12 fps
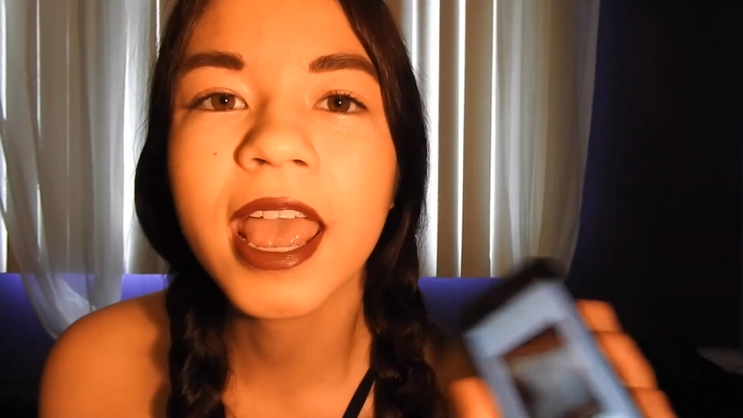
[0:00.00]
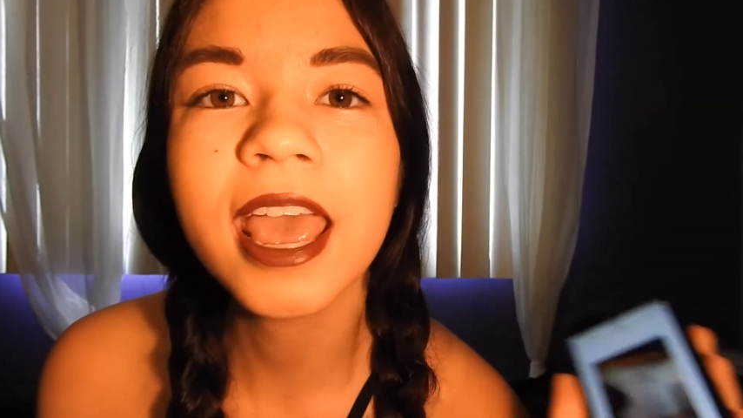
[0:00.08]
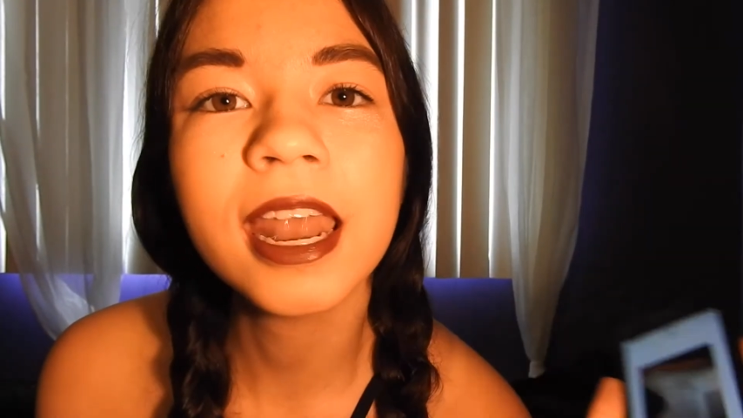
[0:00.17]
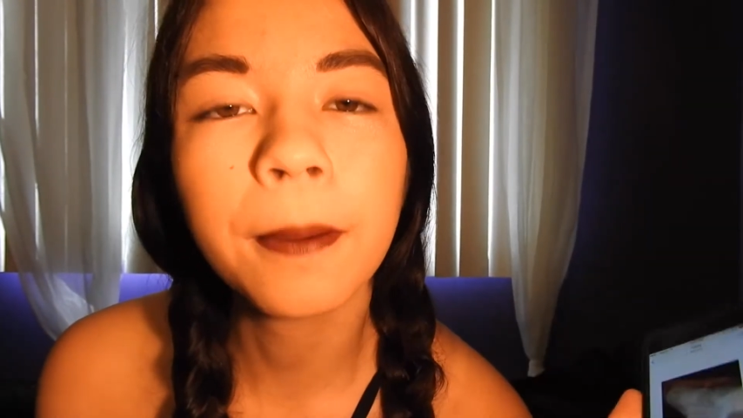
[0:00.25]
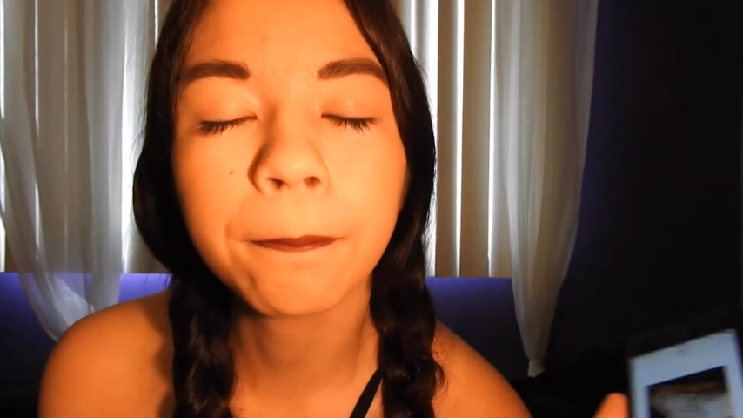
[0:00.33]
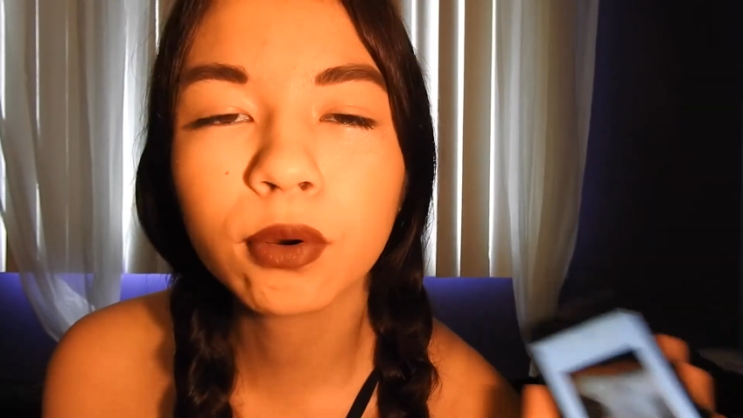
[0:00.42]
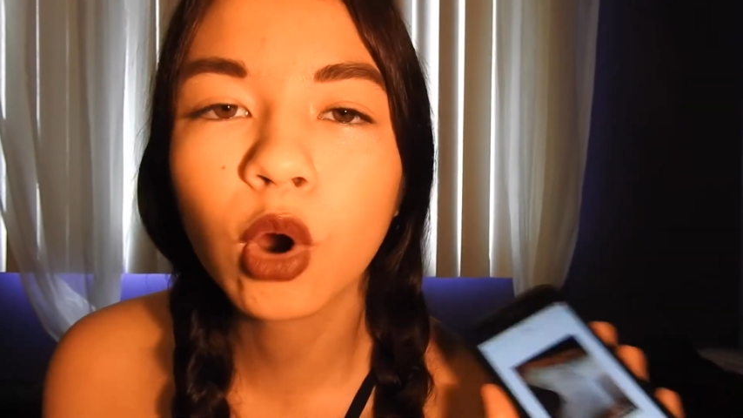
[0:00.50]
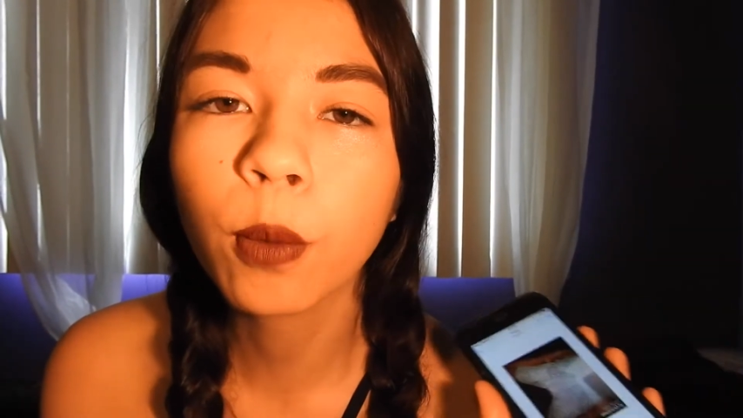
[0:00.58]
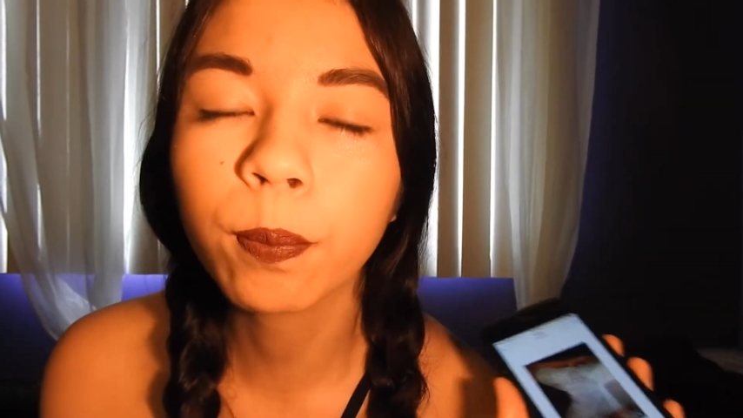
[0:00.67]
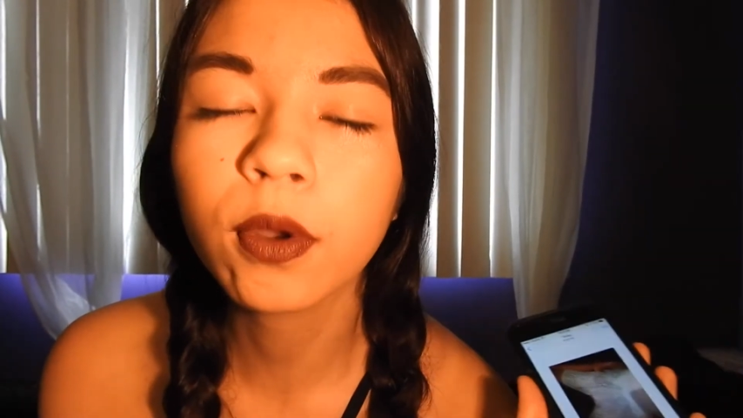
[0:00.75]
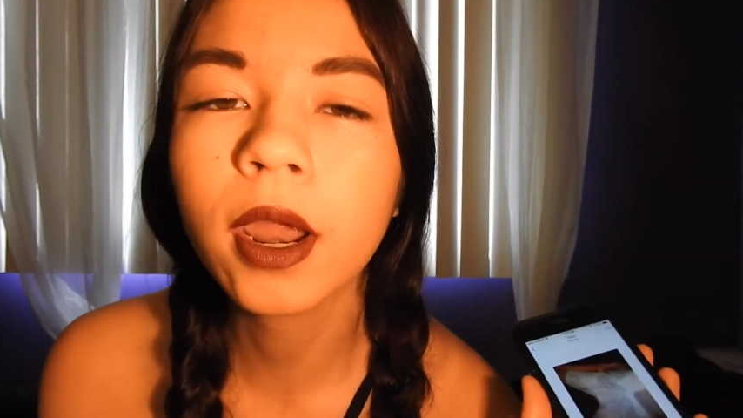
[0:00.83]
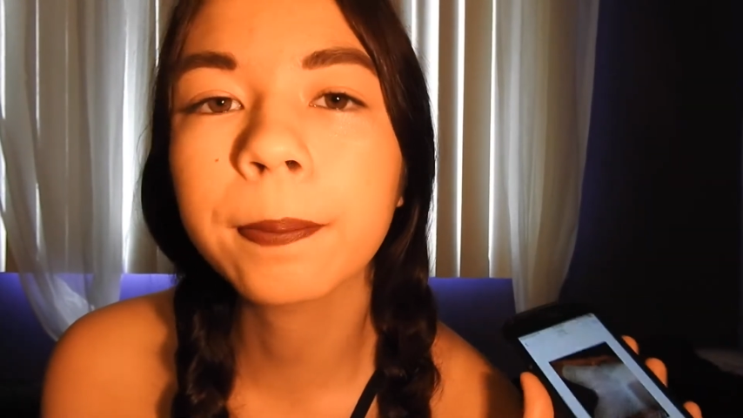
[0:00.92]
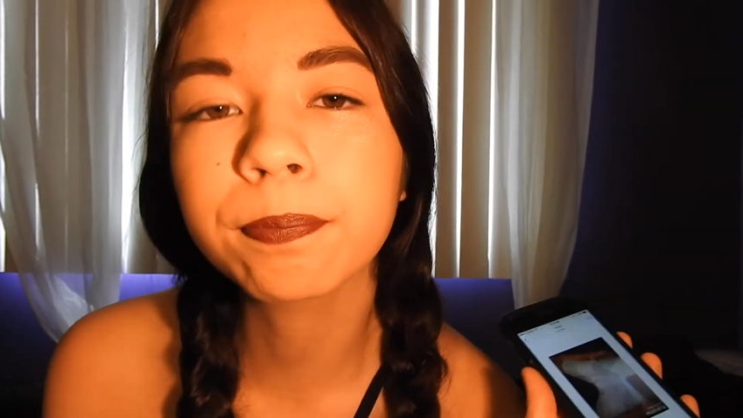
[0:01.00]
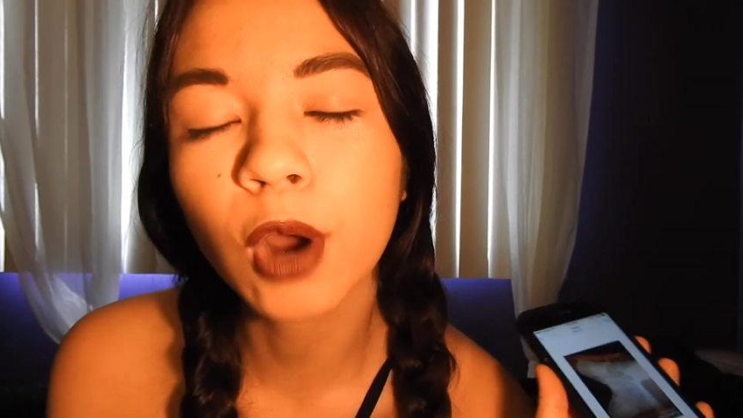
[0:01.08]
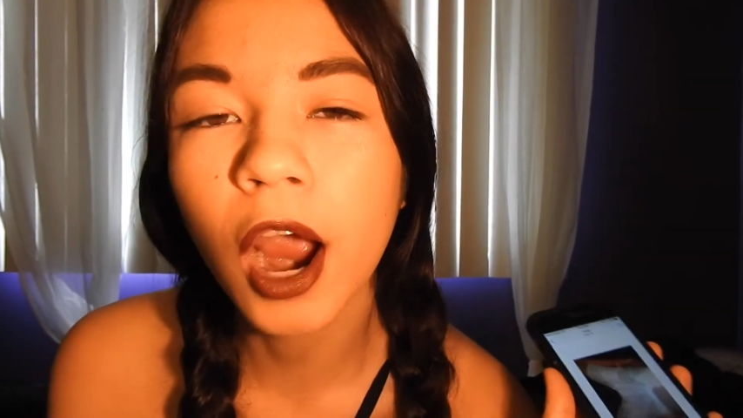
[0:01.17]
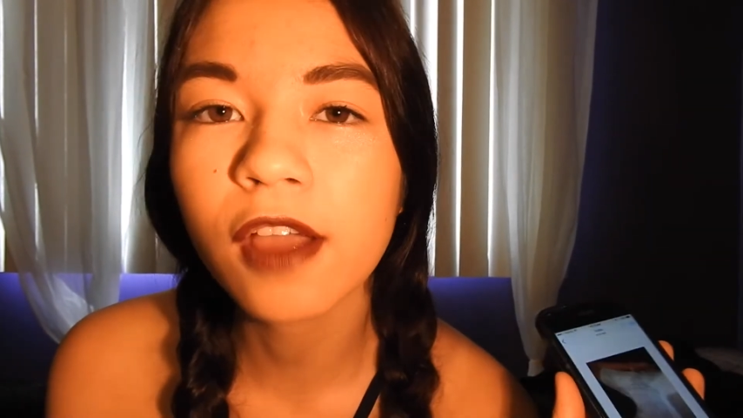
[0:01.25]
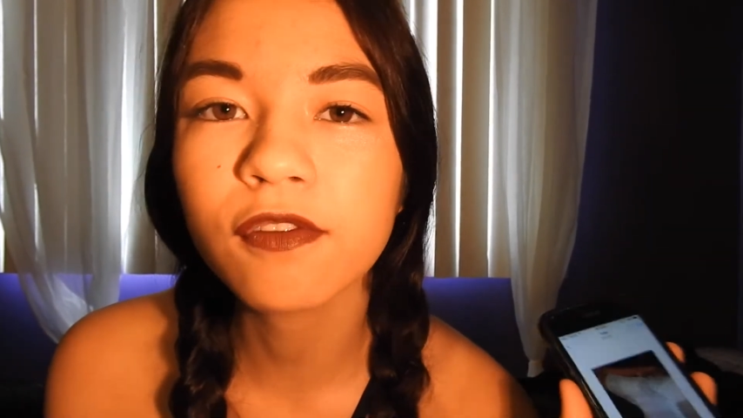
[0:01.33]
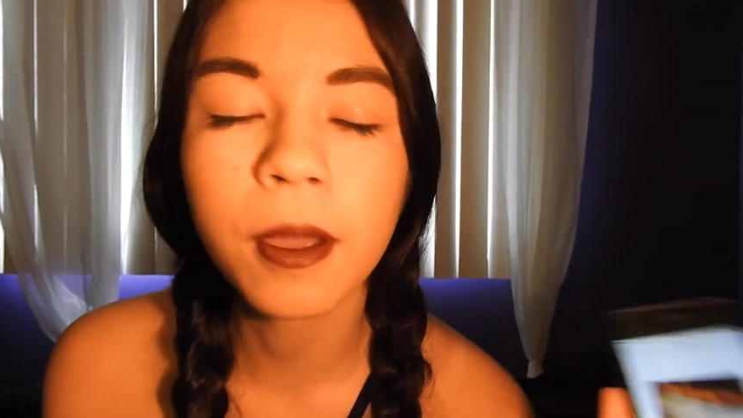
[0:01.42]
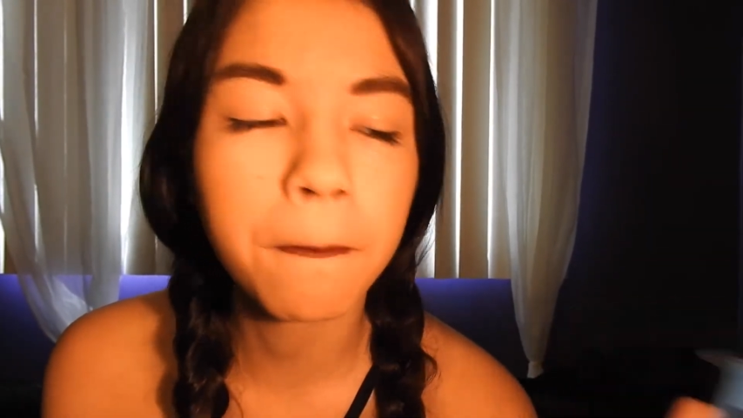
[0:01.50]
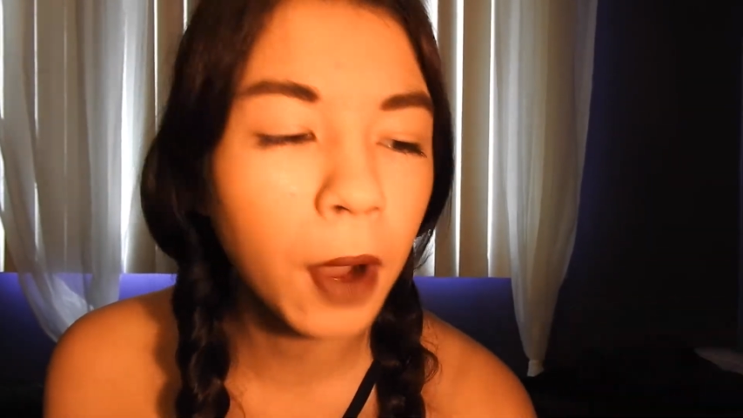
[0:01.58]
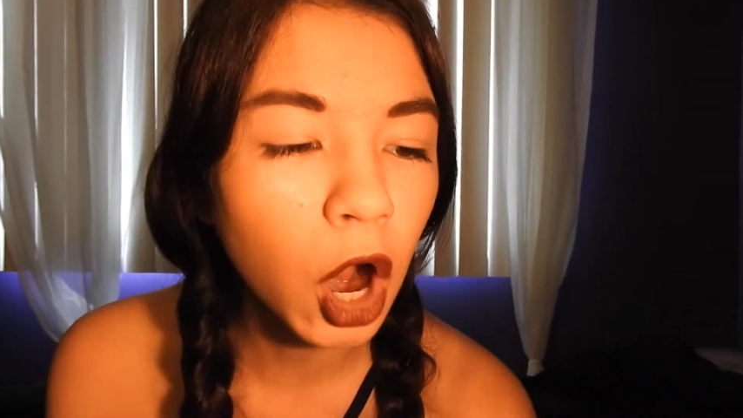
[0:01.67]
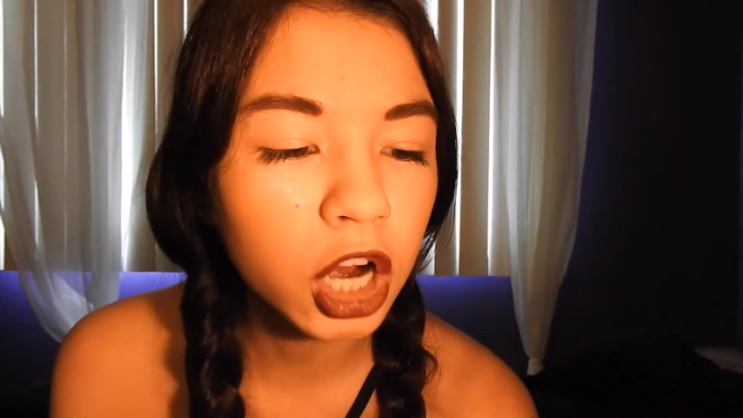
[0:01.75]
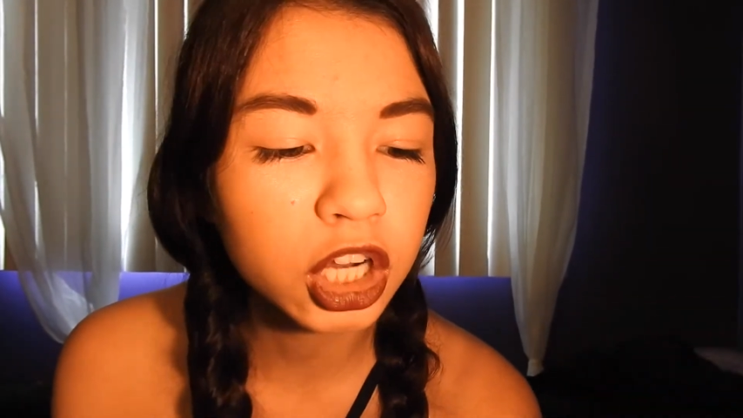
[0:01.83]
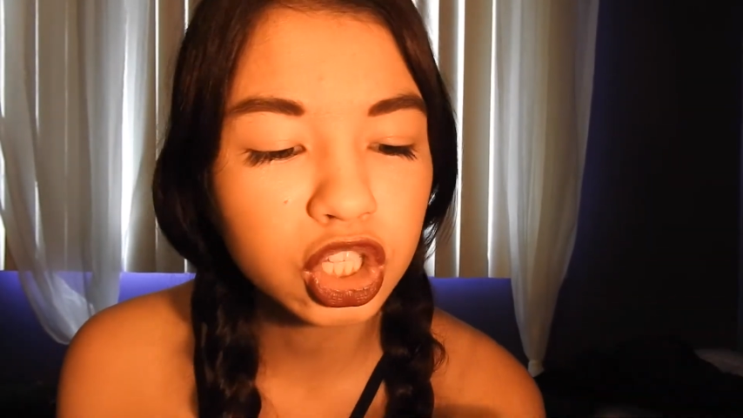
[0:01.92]
inappropriate private
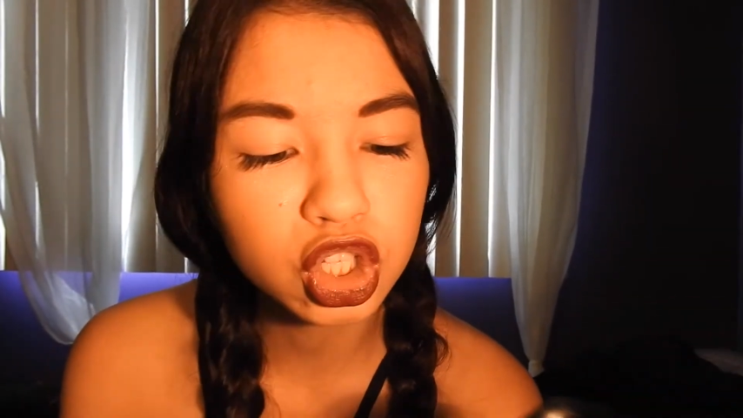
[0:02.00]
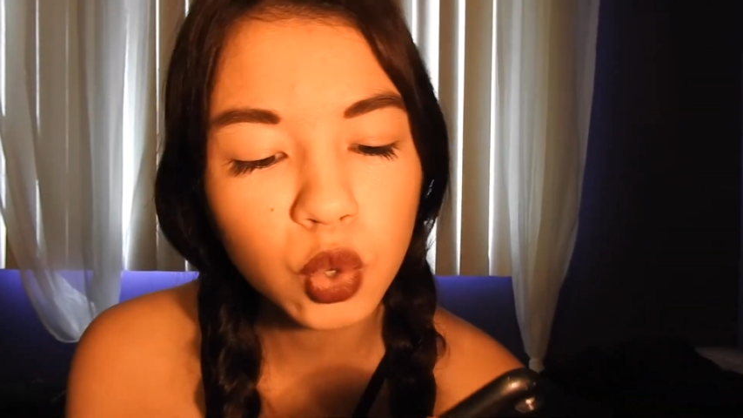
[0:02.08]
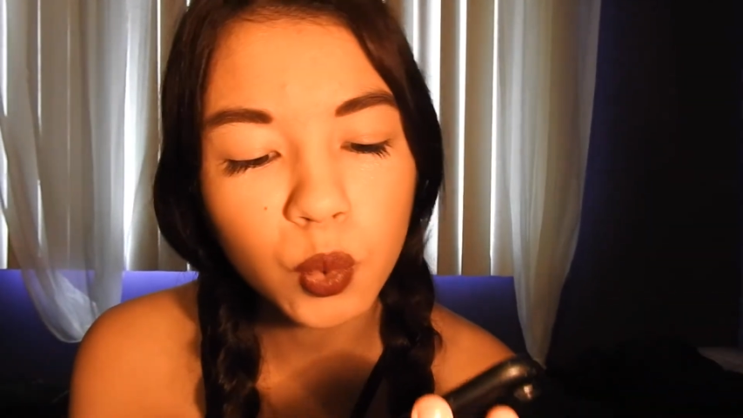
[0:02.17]
parts?